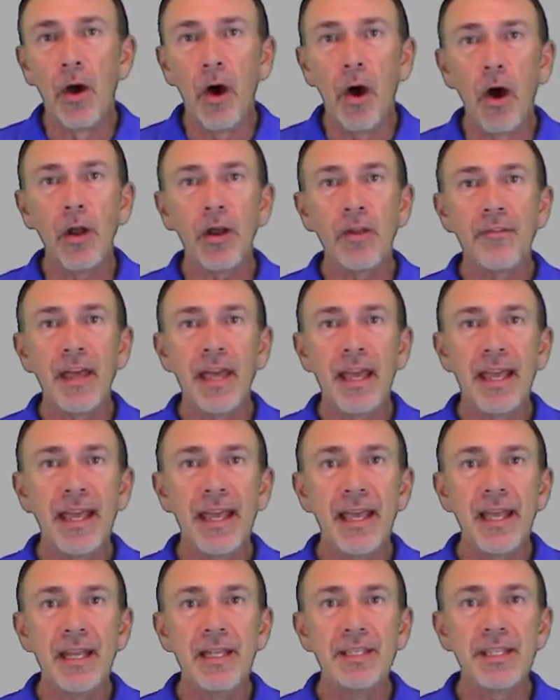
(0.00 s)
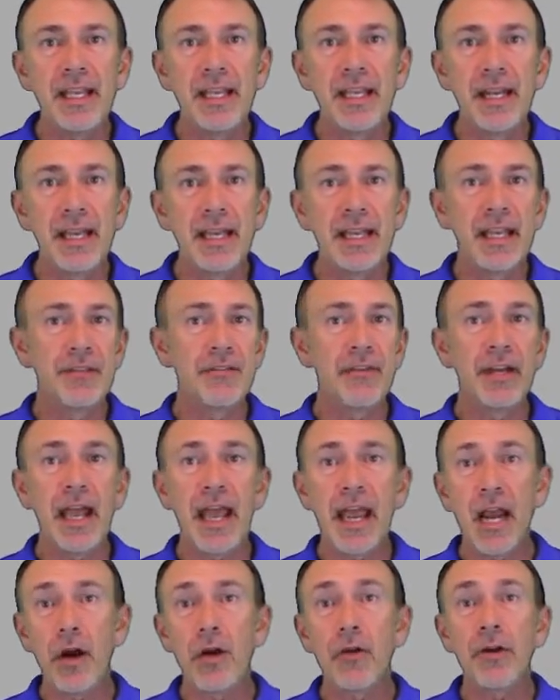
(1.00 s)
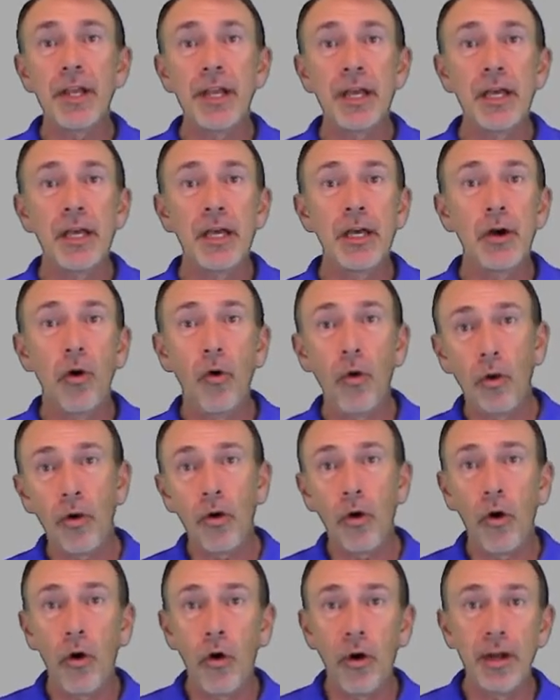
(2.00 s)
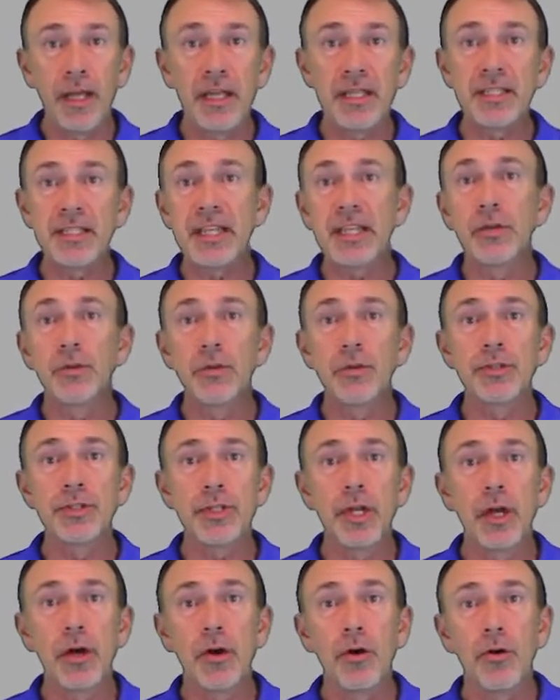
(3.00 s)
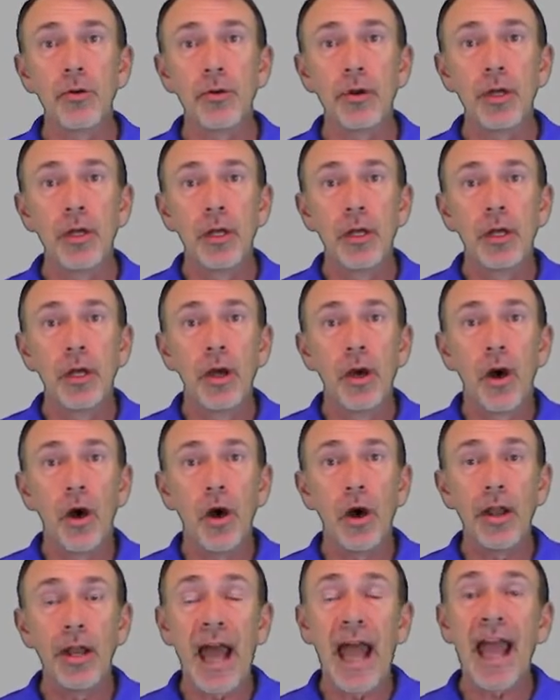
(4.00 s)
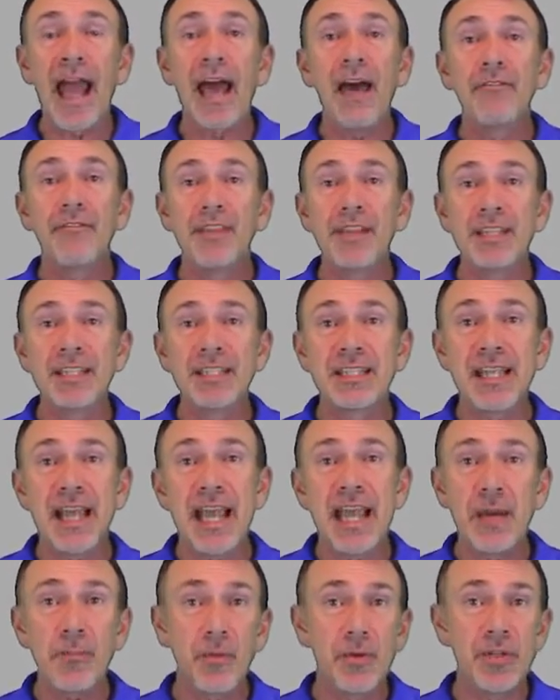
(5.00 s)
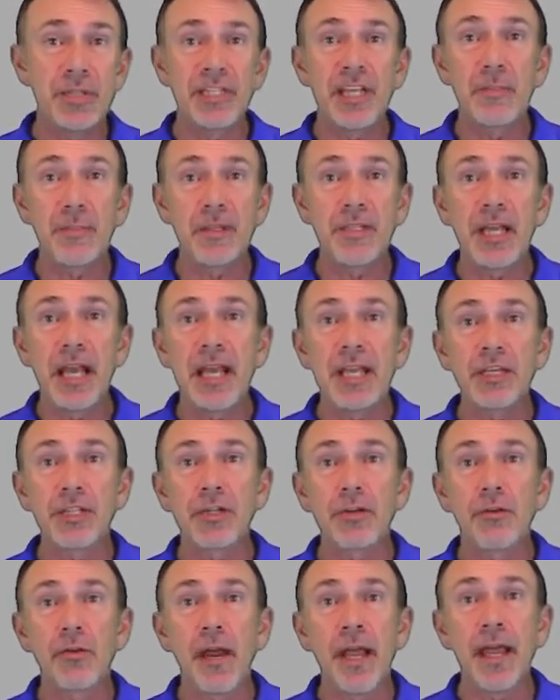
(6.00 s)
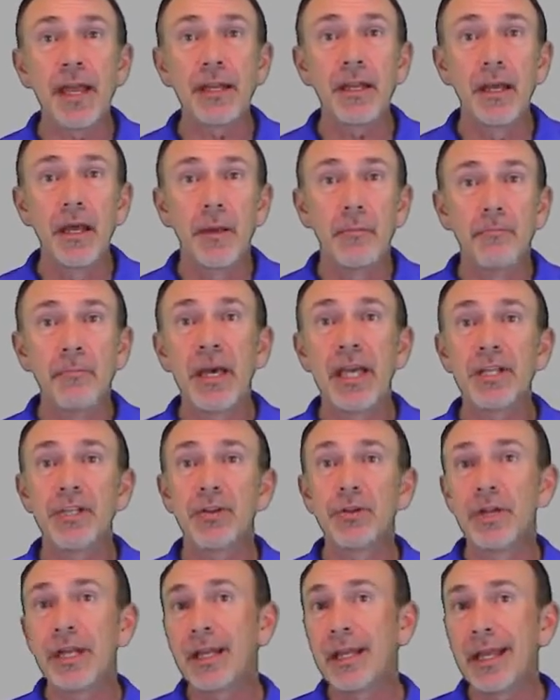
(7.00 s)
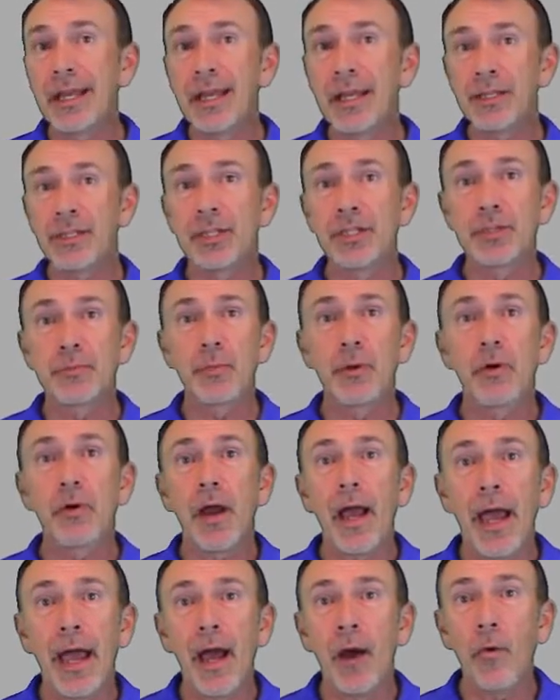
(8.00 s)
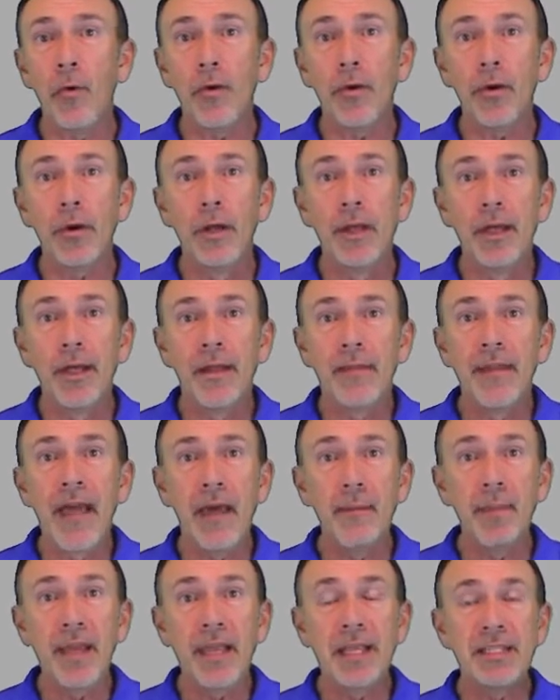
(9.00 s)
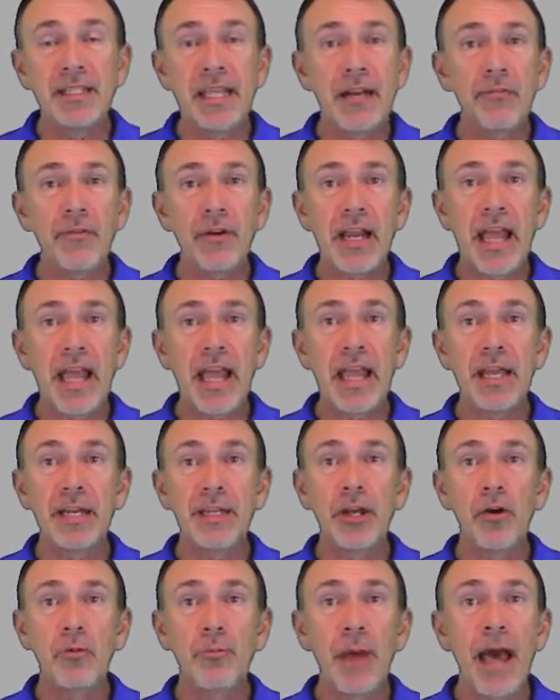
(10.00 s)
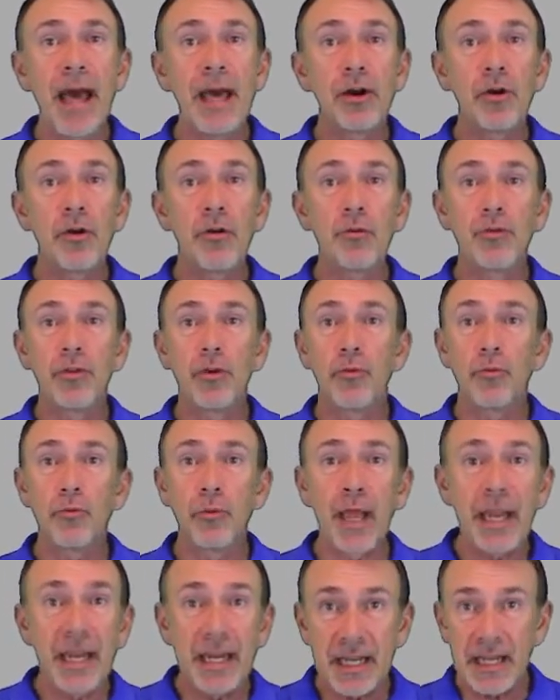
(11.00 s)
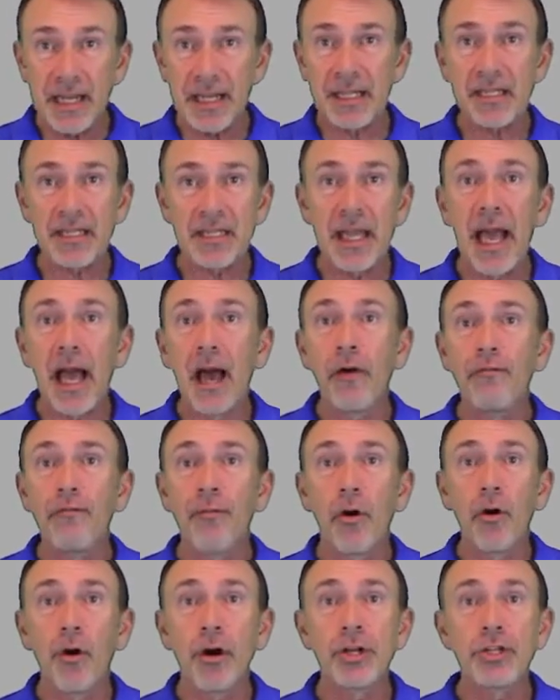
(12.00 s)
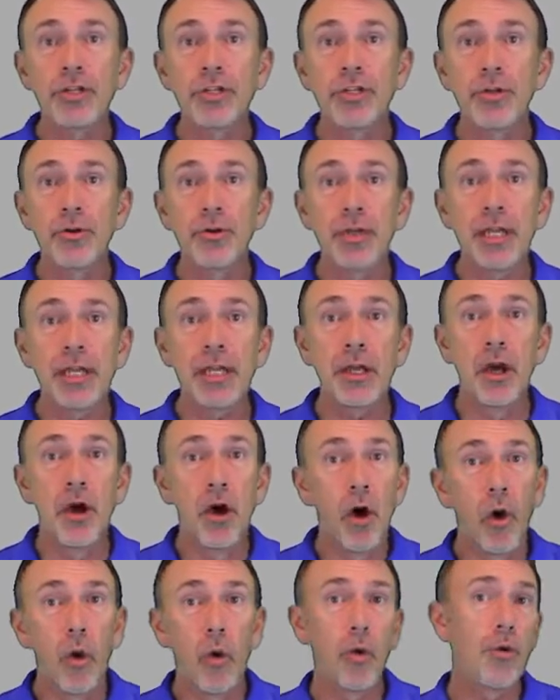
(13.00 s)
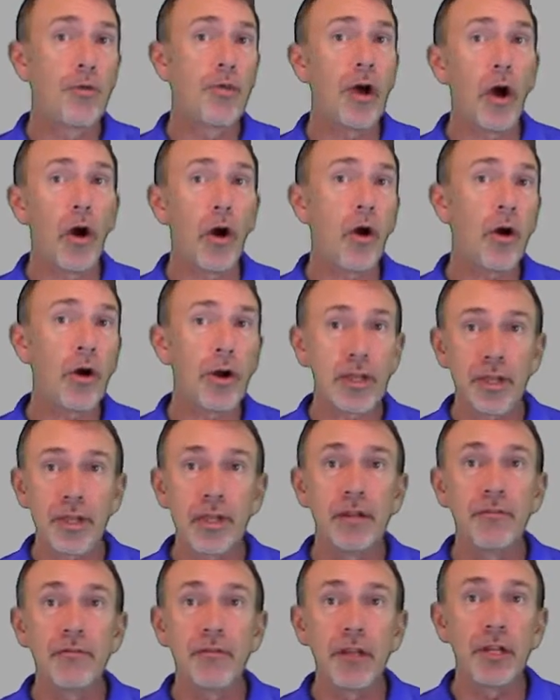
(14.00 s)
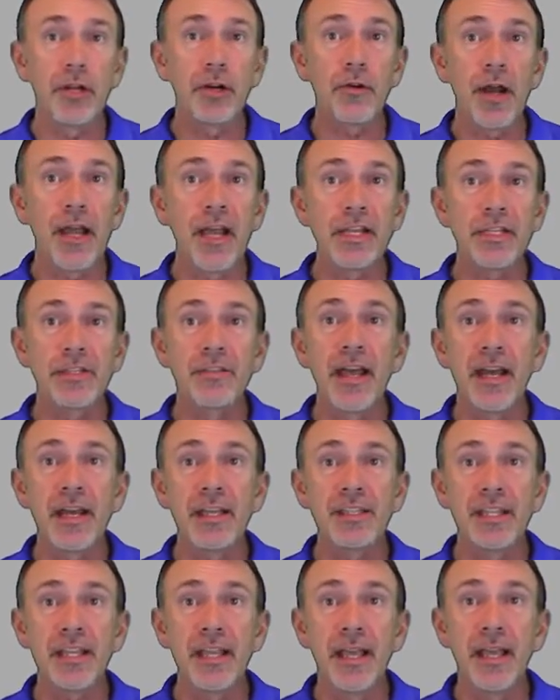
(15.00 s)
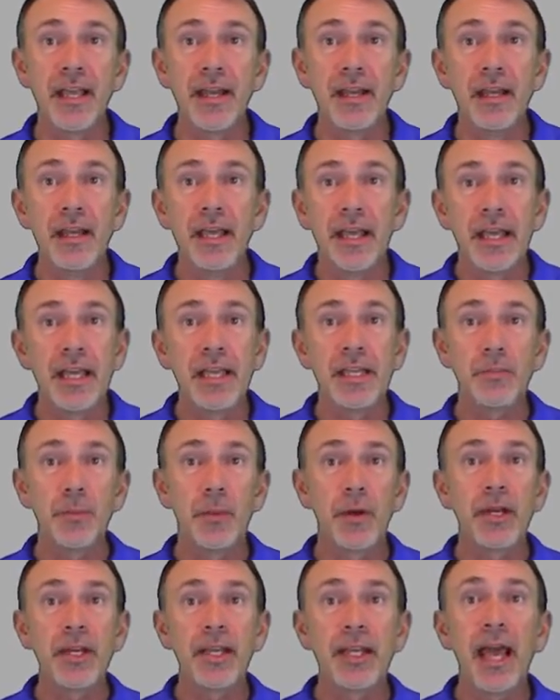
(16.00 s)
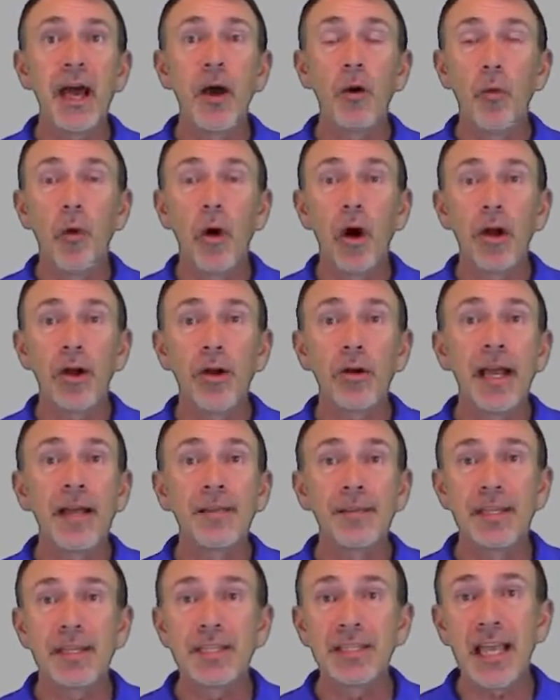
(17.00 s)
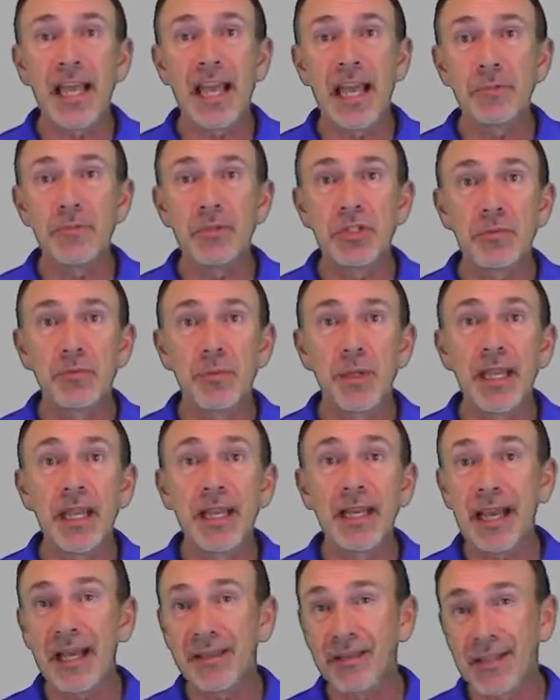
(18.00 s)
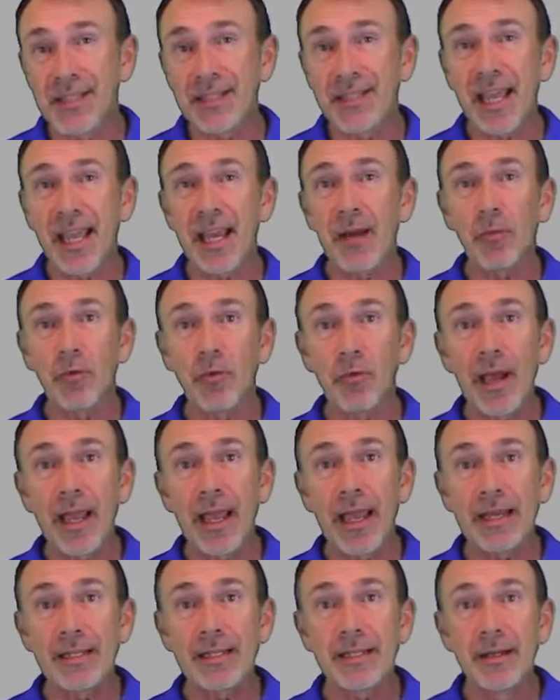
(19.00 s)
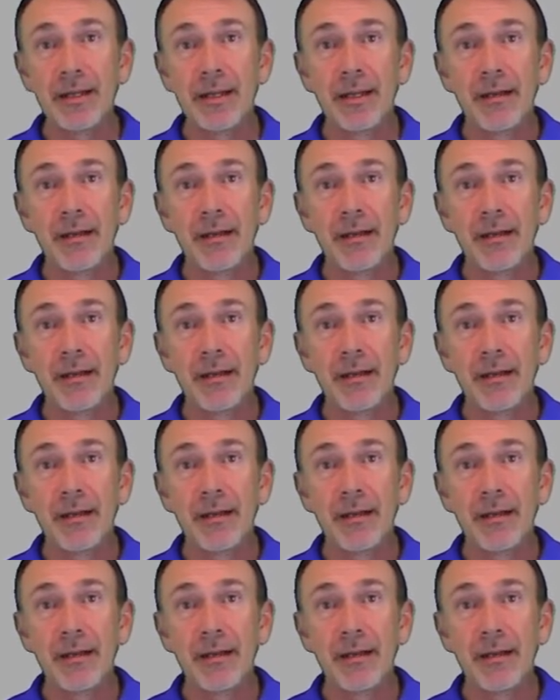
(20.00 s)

all of the heads in a given area or on a single zone have the same precipitation rate measured in inches per hour. That means every head, no matter the radius, how far it's shooting, or the arc configuration that it's in, is putting out water at the same speed, at the same rate.